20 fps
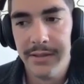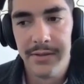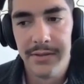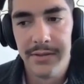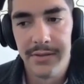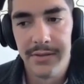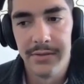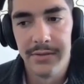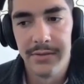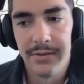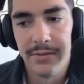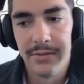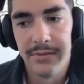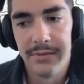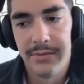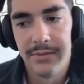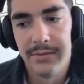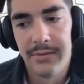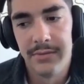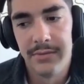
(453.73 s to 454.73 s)
So
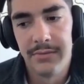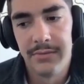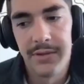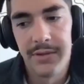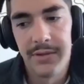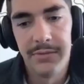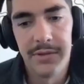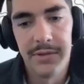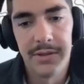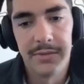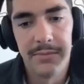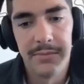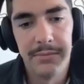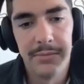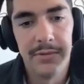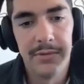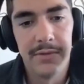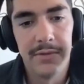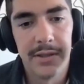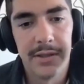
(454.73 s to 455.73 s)
when you want to
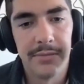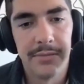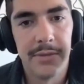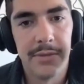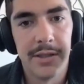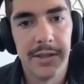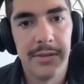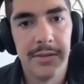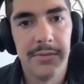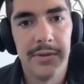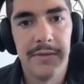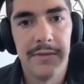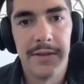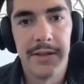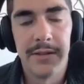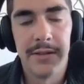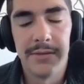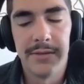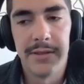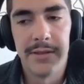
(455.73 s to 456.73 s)
move a lot of money with
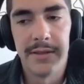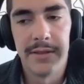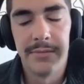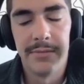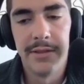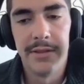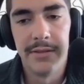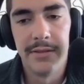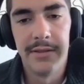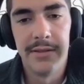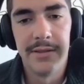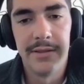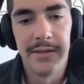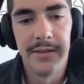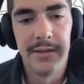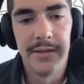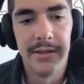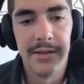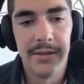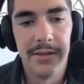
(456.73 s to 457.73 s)
final settlement
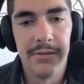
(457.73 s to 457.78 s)
instantly,